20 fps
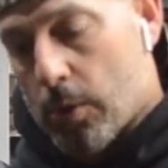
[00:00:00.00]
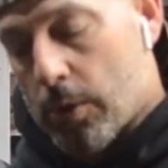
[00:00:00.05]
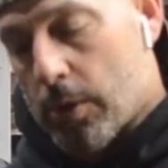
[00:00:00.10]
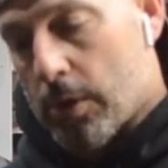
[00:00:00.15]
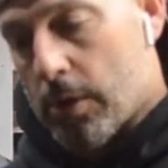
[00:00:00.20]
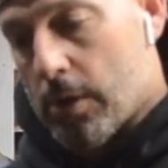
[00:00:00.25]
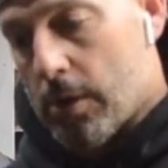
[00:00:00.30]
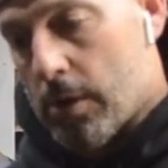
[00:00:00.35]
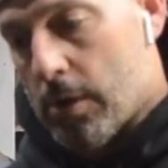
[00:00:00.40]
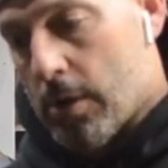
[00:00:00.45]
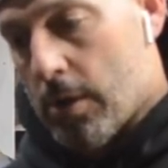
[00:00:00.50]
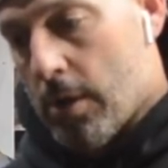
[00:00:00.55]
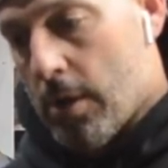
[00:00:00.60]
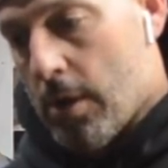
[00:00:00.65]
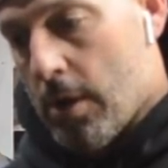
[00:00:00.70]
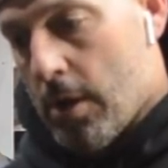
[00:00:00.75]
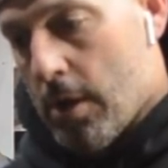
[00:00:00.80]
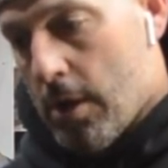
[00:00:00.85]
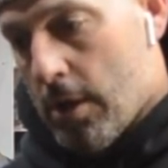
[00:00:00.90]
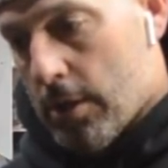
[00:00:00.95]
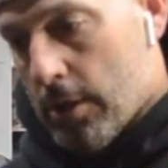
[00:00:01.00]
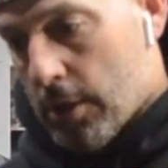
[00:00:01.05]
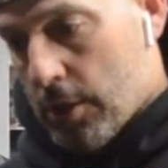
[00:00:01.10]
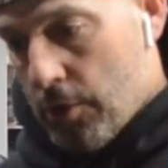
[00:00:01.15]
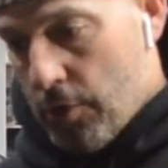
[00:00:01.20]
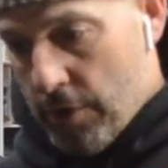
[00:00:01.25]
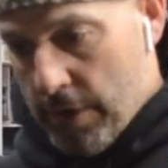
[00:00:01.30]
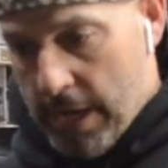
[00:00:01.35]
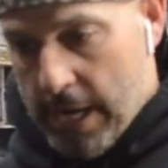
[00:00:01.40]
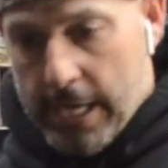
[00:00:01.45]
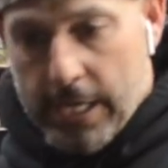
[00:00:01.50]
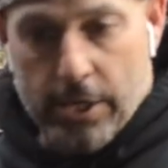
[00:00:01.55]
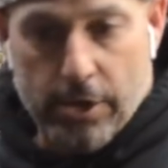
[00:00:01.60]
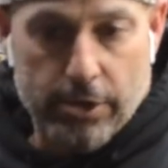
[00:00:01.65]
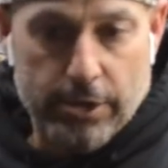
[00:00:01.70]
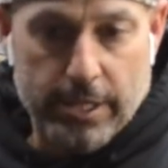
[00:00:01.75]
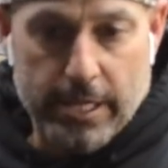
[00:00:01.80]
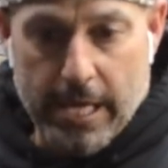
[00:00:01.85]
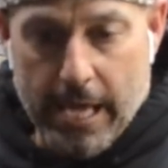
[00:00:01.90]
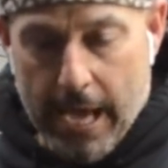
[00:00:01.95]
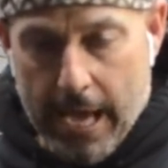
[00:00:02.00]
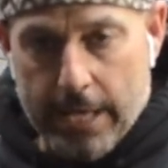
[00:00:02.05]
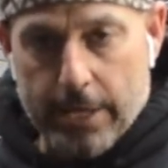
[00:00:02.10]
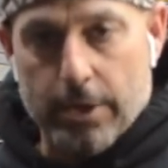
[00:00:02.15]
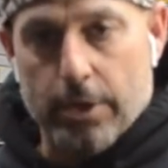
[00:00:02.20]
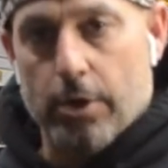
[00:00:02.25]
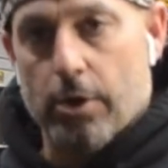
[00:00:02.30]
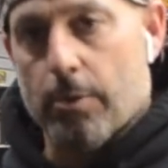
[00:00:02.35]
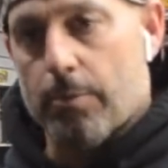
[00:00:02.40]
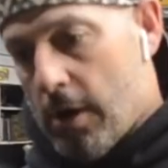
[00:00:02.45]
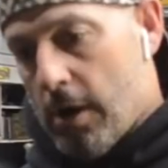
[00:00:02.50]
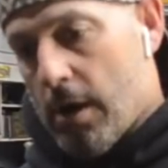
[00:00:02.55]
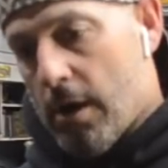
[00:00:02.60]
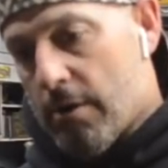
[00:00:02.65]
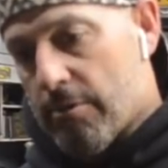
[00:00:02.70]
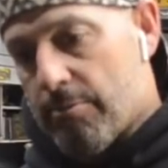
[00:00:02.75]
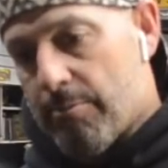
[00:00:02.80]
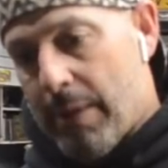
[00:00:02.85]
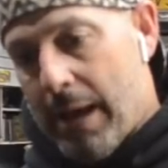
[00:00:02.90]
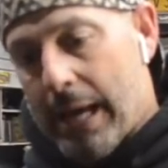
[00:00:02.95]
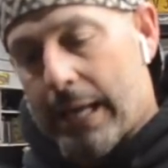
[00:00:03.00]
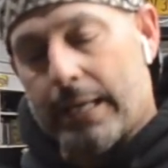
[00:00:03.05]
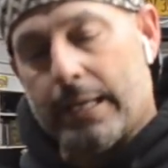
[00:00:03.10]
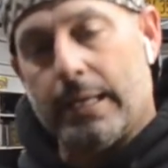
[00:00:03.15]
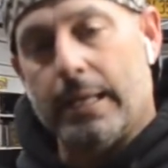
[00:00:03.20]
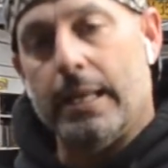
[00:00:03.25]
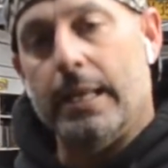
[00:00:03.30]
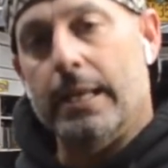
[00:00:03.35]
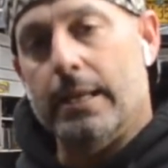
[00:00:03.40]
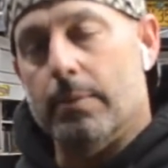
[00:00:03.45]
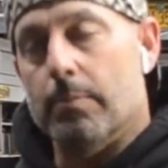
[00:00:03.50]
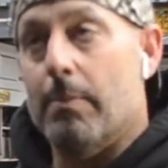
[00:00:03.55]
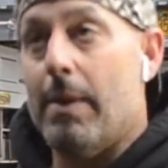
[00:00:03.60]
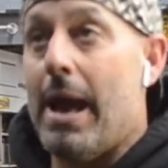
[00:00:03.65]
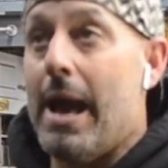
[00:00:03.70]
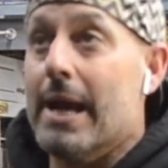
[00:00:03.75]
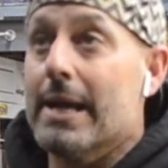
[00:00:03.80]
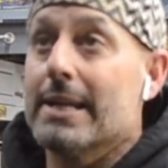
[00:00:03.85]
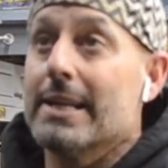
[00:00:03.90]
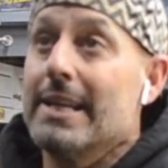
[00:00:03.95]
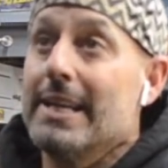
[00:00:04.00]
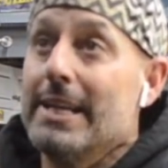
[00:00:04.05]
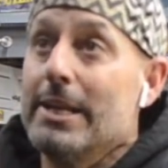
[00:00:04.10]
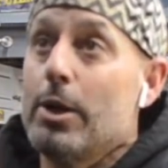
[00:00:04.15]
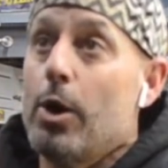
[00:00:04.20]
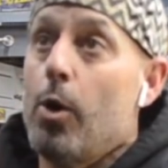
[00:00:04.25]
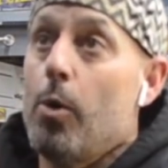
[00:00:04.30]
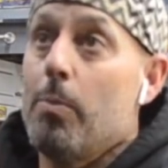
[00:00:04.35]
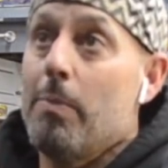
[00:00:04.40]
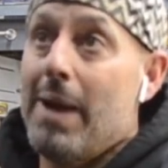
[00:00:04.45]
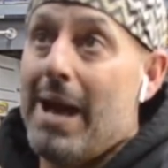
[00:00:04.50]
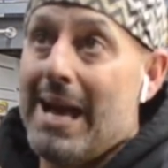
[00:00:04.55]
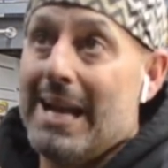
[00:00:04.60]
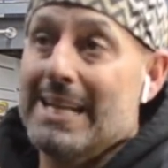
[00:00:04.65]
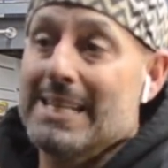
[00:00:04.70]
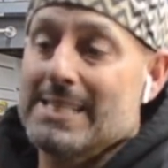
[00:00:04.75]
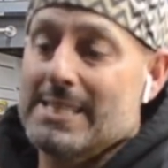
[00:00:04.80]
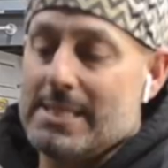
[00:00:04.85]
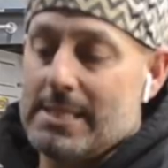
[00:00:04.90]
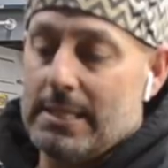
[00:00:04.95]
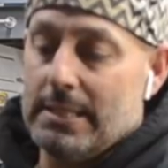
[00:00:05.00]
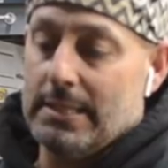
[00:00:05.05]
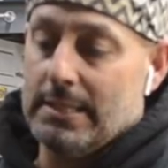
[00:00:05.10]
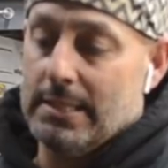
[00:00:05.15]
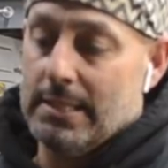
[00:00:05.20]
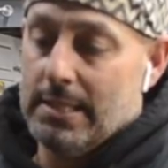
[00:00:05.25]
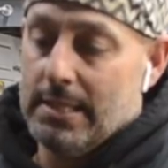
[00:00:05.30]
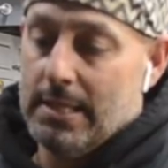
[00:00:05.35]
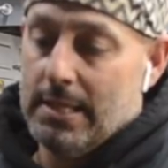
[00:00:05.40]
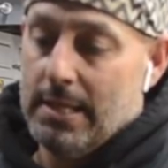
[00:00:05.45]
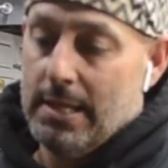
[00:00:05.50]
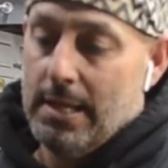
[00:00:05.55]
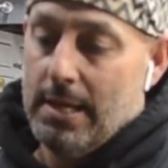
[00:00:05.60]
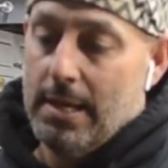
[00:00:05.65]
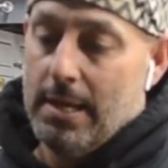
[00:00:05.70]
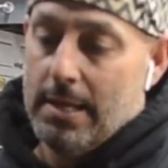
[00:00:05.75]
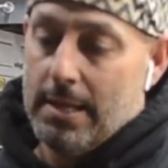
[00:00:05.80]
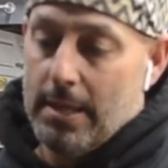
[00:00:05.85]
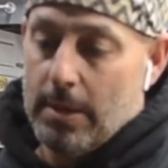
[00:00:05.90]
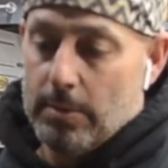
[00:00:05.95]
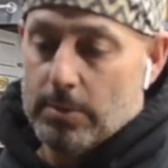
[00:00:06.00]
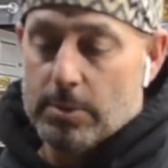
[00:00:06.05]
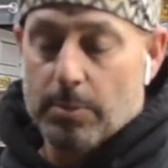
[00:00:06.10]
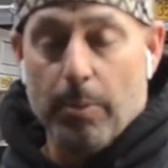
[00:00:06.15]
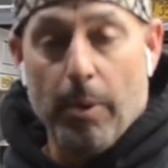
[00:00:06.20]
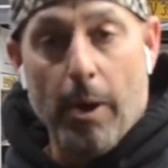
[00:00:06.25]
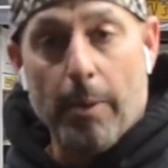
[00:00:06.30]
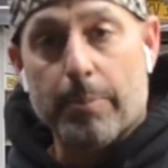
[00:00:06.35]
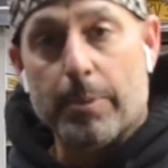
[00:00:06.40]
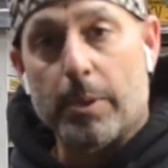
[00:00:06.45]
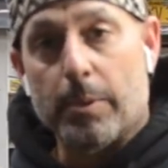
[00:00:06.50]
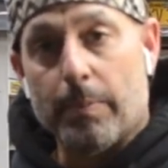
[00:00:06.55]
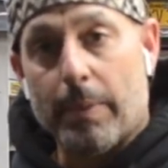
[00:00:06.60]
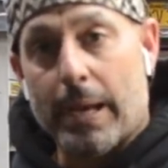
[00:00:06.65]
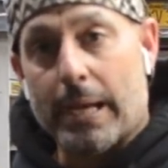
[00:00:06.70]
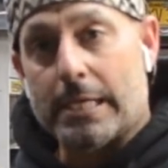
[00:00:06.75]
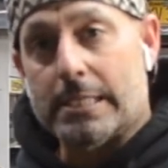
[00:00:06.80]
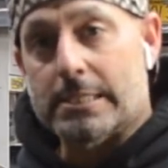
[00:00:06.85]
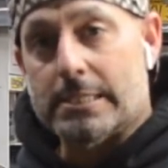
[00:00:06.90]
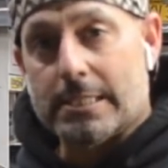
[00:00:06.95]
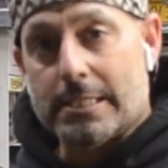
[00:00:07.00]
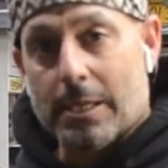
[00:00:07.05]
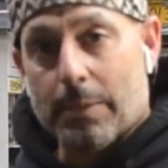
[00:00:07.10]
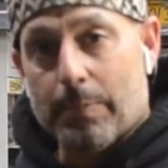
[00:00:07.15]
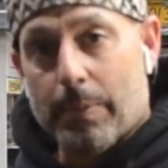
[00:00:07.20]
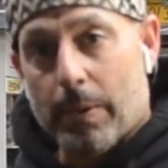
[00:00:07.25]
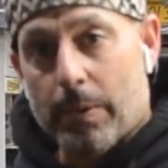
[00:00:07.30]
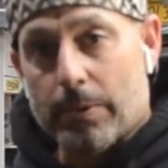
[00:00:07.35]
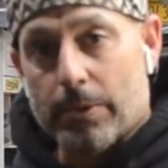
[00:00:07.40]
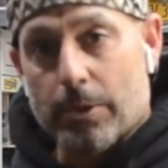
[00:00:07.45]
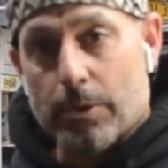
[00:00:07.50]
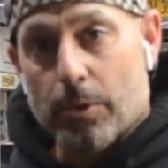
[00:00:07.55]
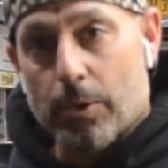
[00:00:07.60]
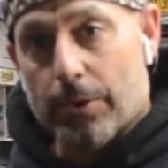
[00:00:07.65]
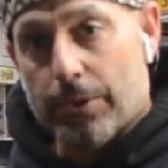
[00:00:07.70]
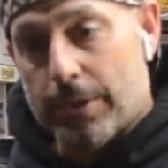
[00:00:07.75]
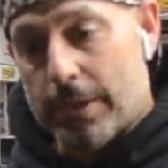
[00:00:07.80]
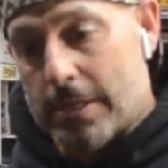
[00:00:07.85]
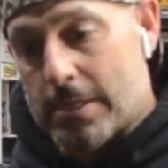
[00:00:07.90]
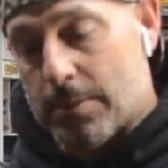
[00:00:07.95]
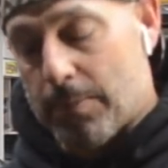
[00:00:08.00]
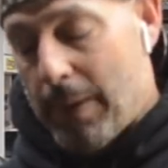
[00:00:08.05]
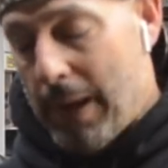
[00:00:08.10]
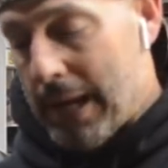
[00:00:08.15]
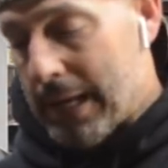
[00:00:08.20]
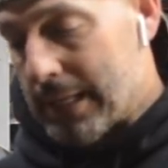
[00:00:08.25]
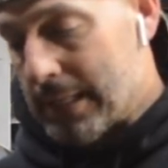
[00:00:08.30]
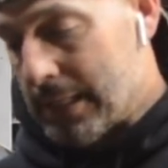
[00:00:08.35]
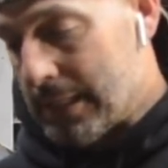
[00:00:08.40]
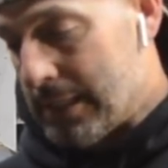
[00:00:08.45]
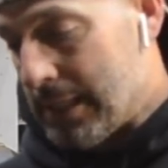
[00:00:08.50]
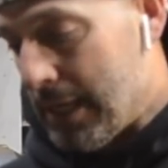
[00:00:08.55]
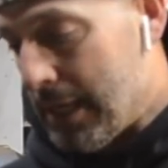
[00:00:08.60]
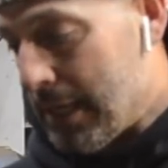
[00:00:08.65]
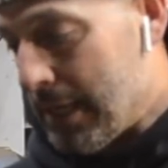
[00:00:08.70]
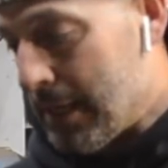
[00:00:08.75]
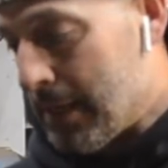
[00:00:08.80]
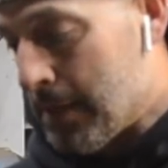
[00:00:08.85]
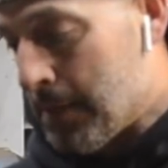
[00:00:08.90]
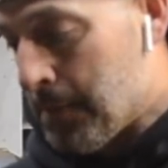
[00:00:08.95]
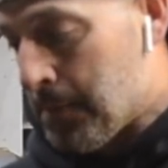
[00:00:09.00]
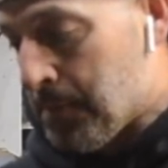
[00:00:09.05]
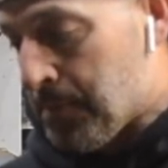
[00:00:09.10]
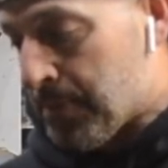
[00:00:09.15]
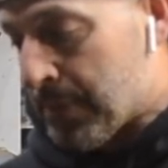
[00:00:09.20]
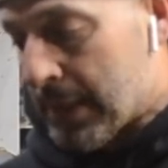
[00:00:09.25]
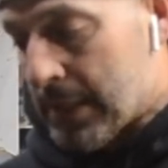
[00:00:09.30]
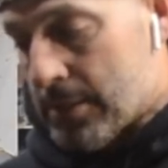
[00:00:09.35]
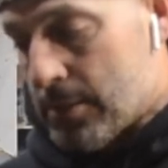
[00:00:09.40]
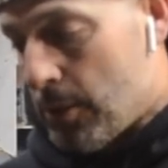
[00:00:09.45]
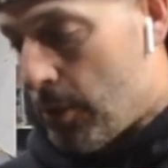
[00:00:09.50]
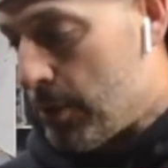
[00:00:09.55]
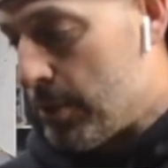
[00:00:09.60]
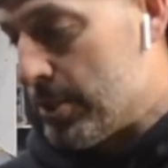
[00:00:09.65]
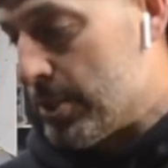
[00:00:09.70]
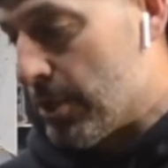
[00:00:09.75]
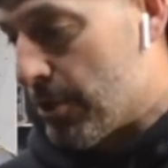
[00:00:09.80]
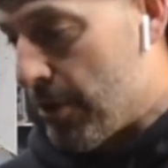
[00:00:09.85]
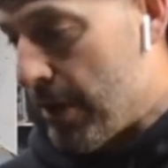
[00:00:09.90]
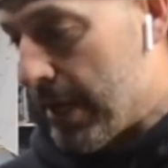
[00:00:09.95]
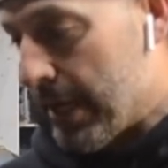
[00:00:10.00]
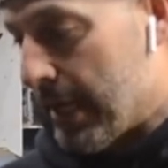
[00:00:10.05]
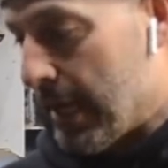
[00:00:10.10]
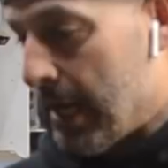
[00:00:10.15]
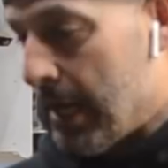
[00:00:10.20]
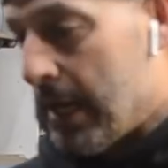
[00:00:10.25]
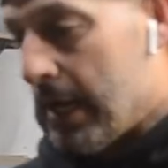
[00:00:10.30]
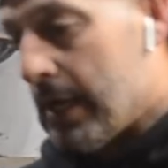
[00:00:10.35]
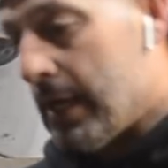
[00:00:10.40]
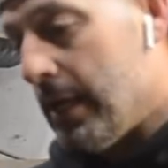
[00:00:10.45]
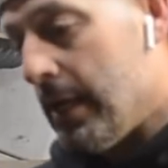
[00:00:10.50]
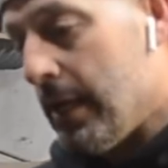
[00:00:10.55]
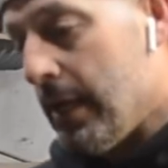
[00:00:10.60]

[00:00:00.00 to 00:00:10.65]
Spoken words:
the creator and the editor of Magneto magazine. That was a popular magazine up here in the Northeast back in the day. Tony's a great guy,